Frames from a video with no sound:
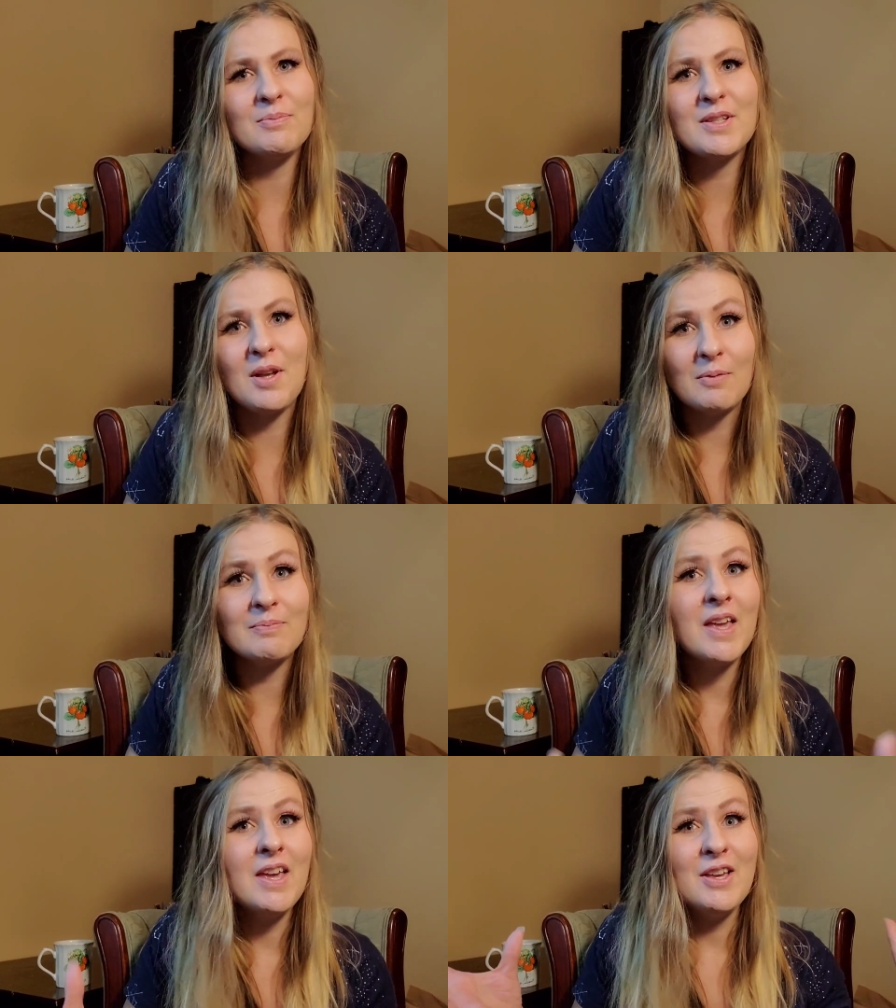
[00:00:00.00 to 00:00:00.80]
So
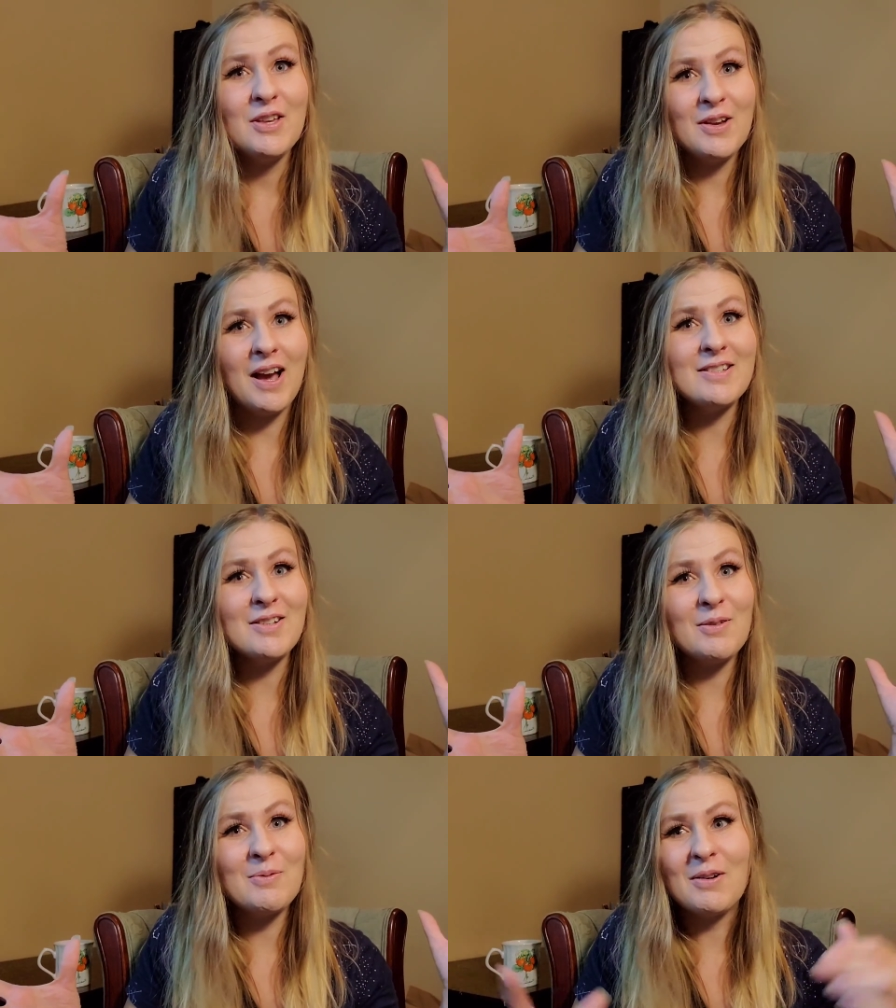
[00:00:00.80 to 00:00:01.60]
you guys
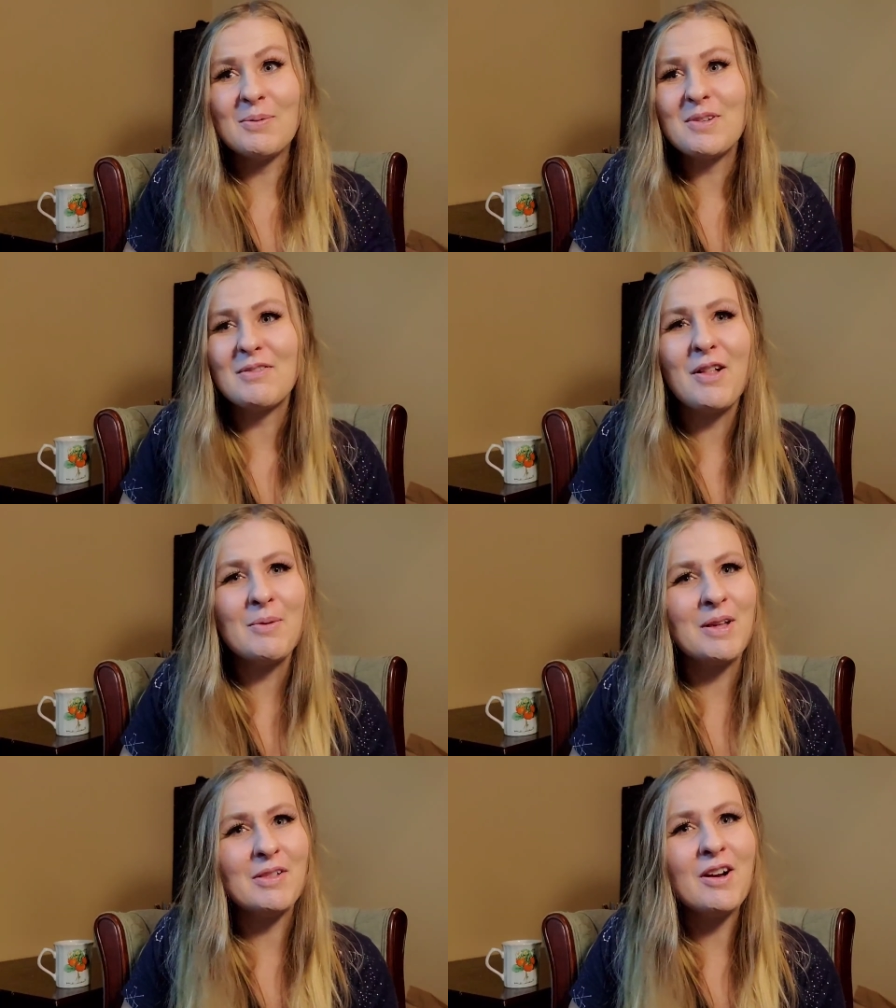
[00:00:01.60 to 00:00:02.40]
are welcome to follow
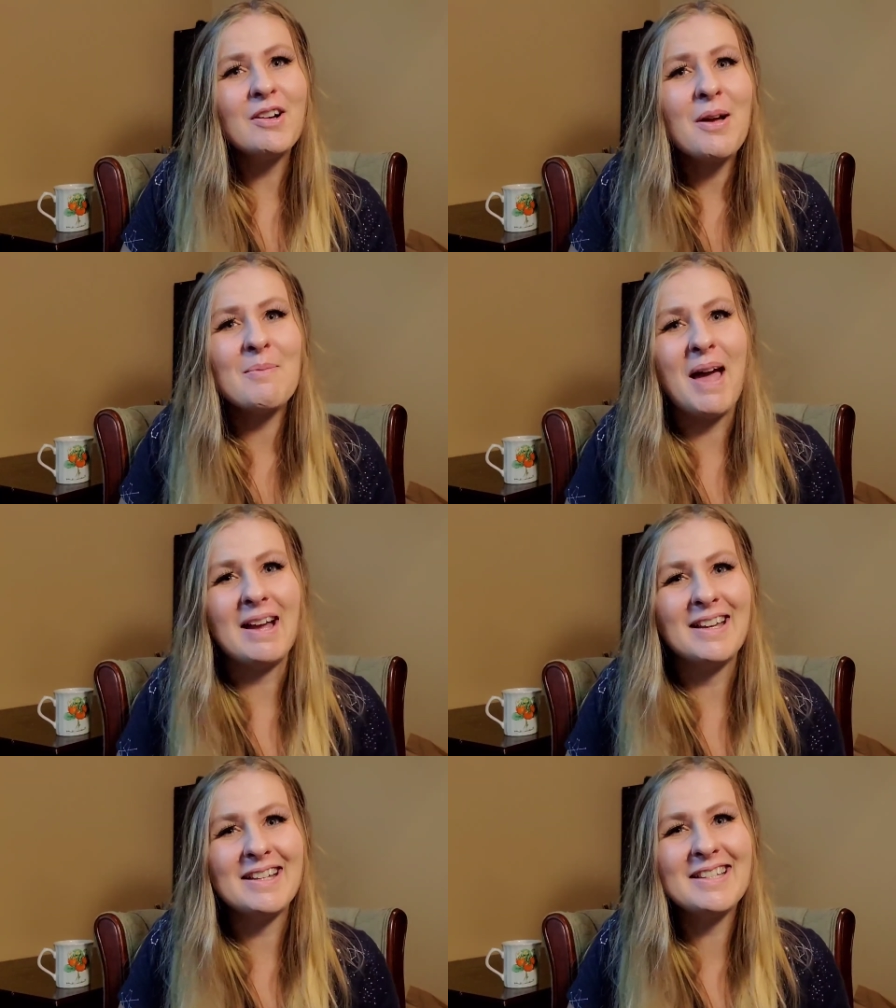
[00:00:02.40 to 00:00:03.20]
me along. Come
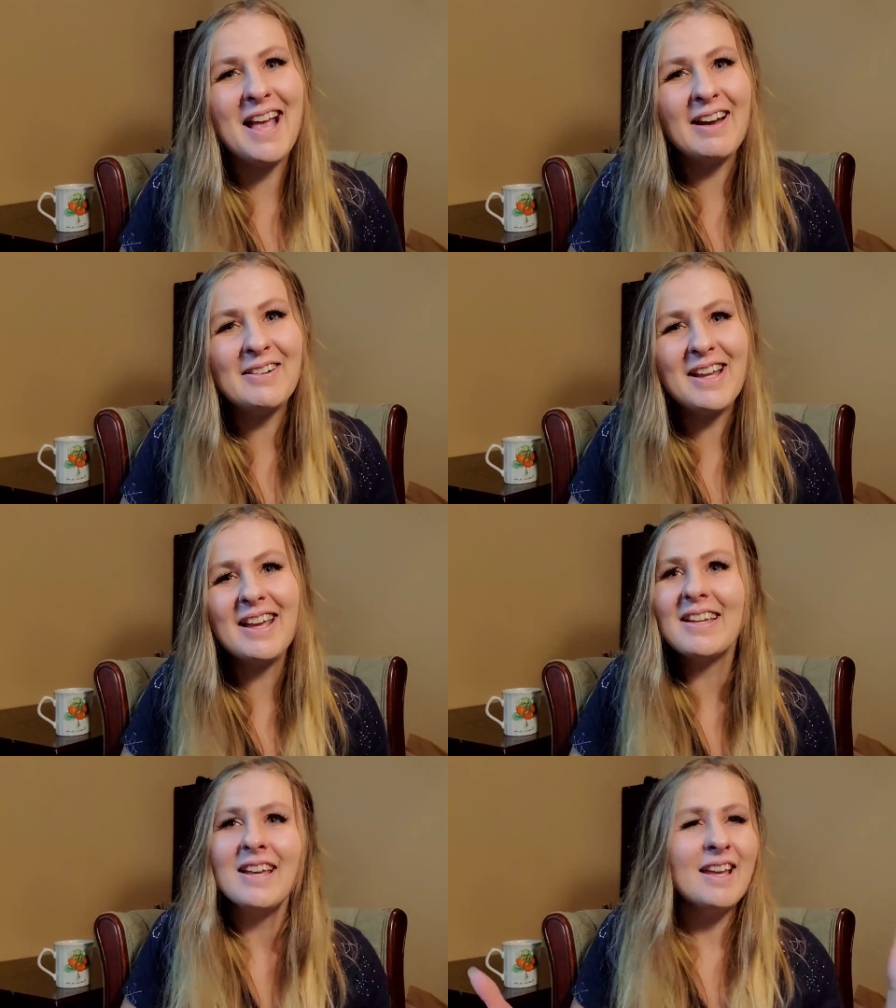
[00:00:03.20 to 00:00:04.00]
back next
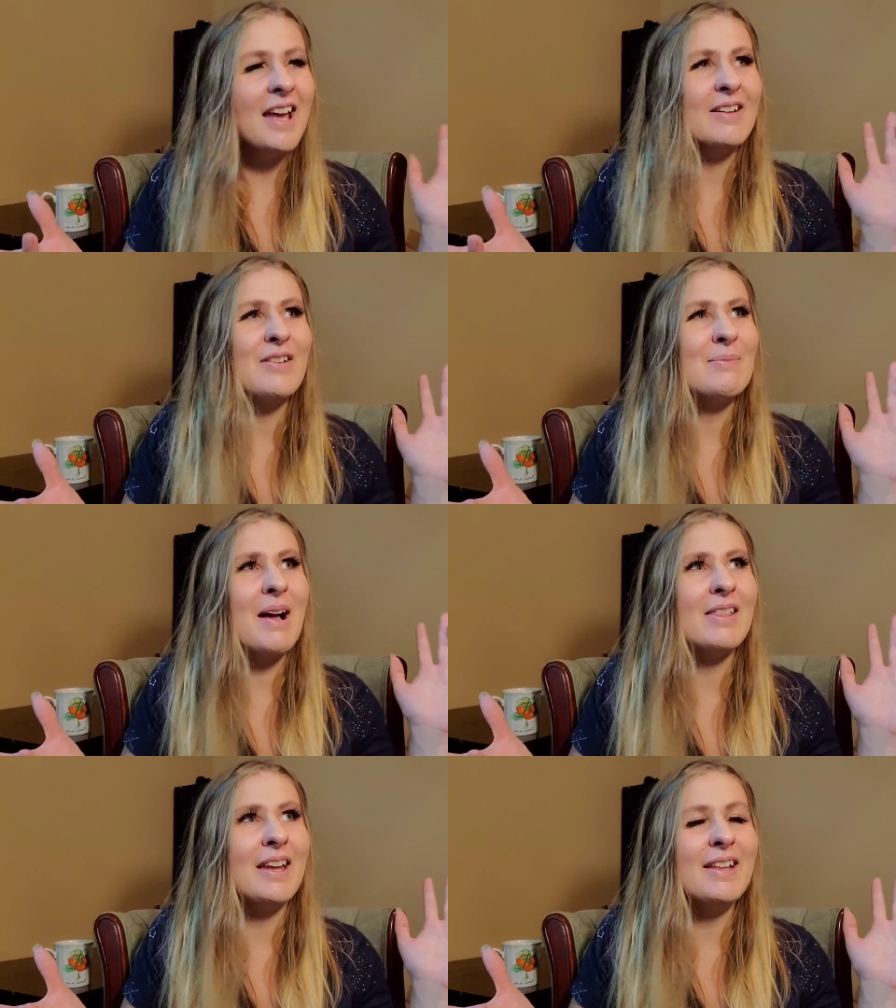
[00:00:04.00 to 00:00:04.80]
Saturday if I'm
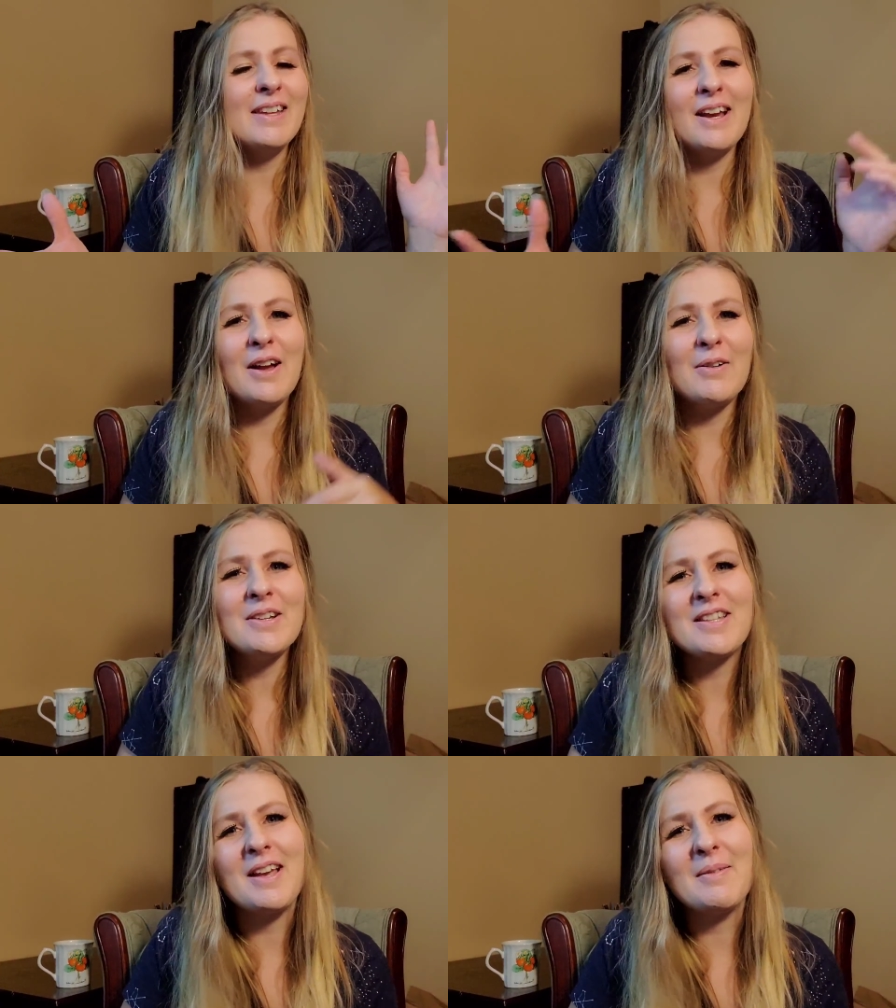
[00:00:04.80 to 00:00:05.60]
not late like I
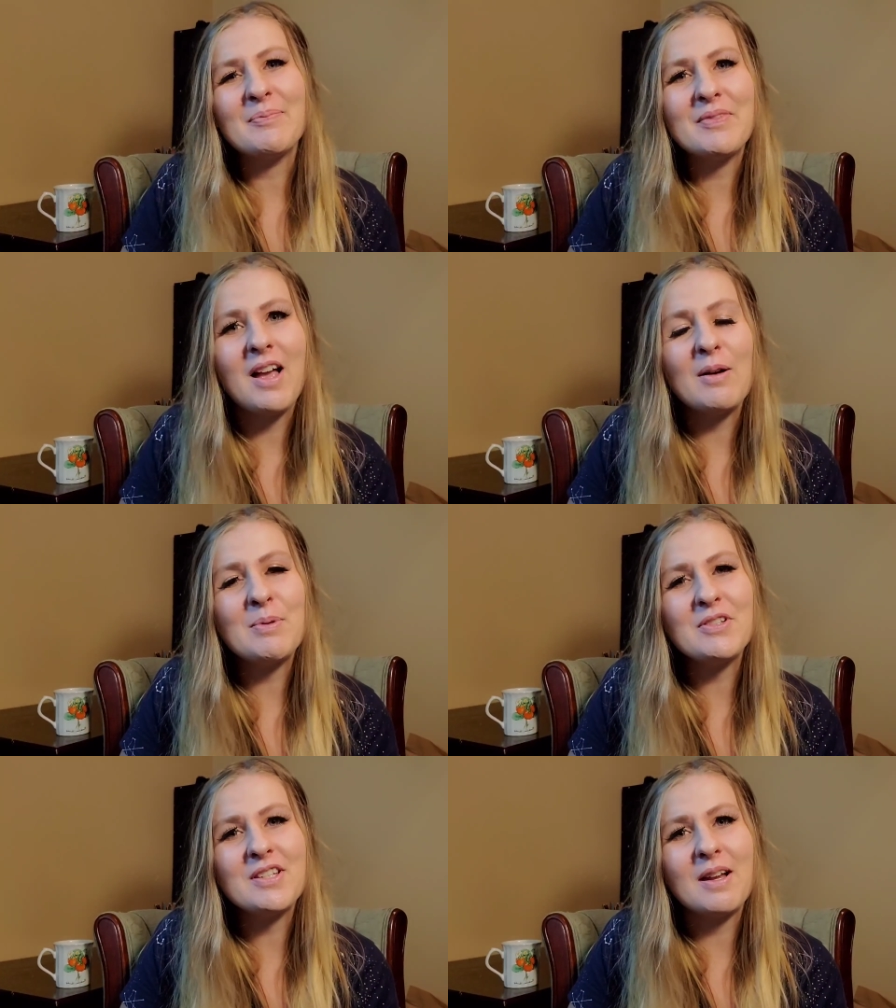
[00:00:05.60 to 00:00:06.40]
always am. I'll
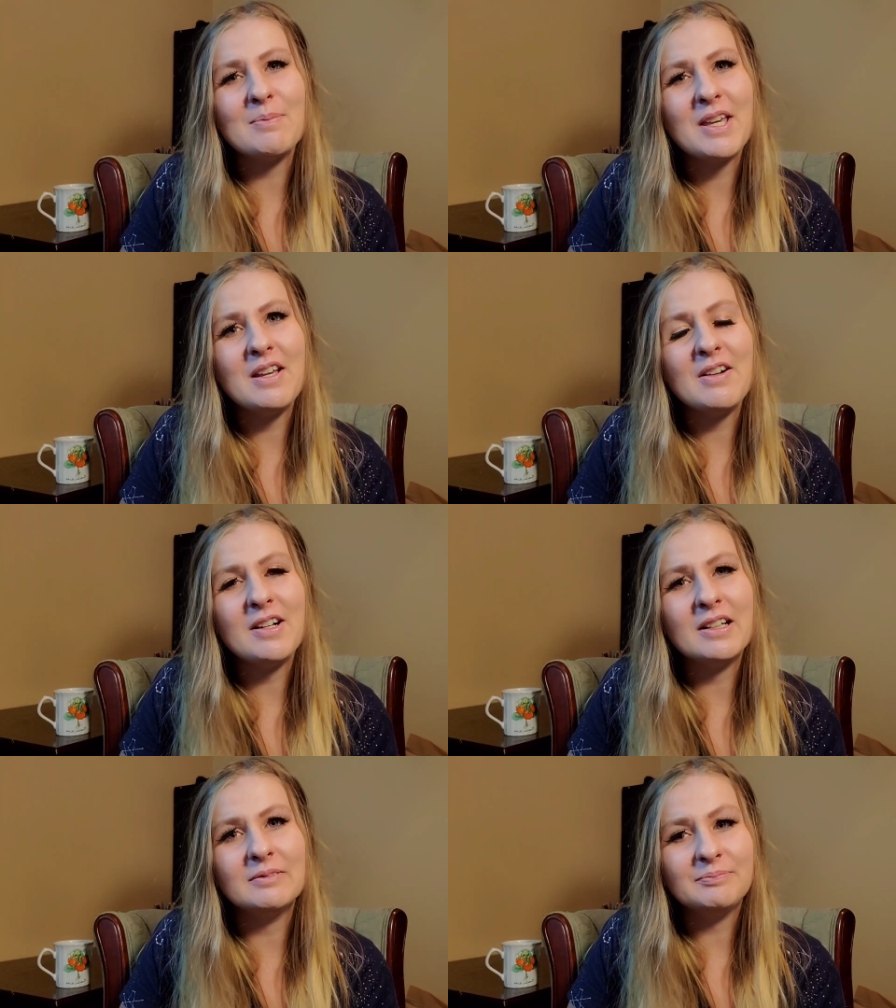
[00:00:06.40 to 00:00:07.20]
post an update
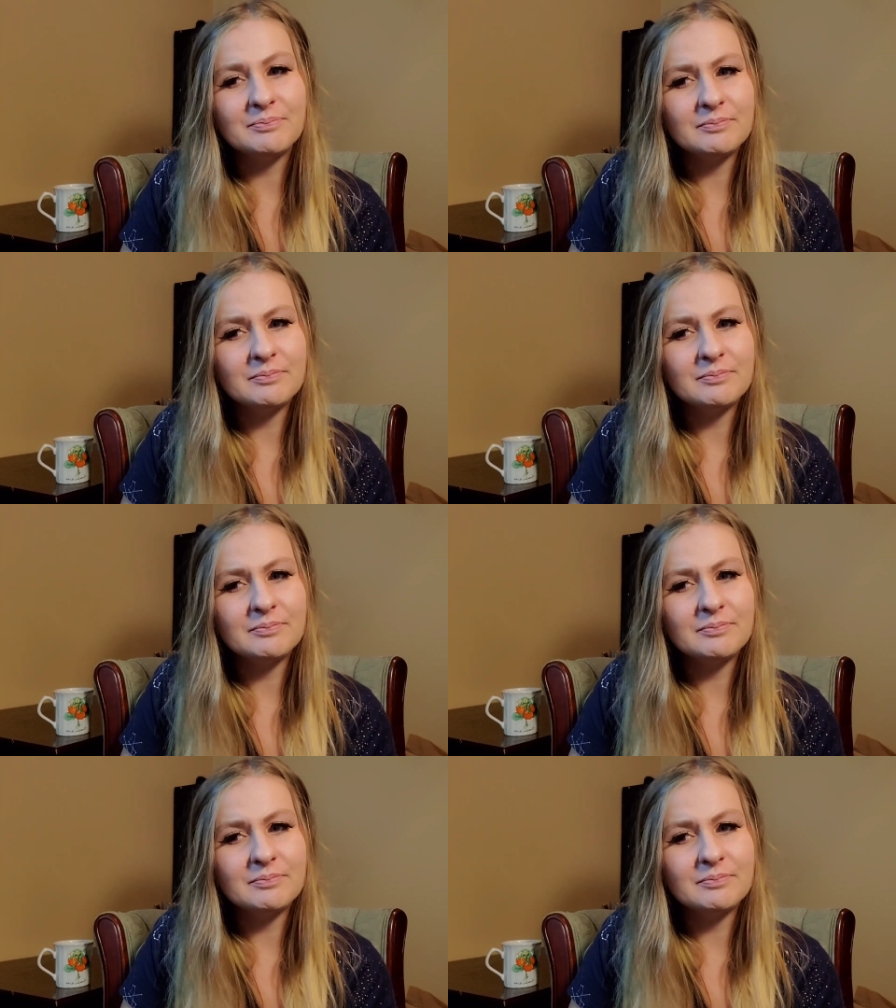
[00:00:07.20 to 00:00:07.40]
on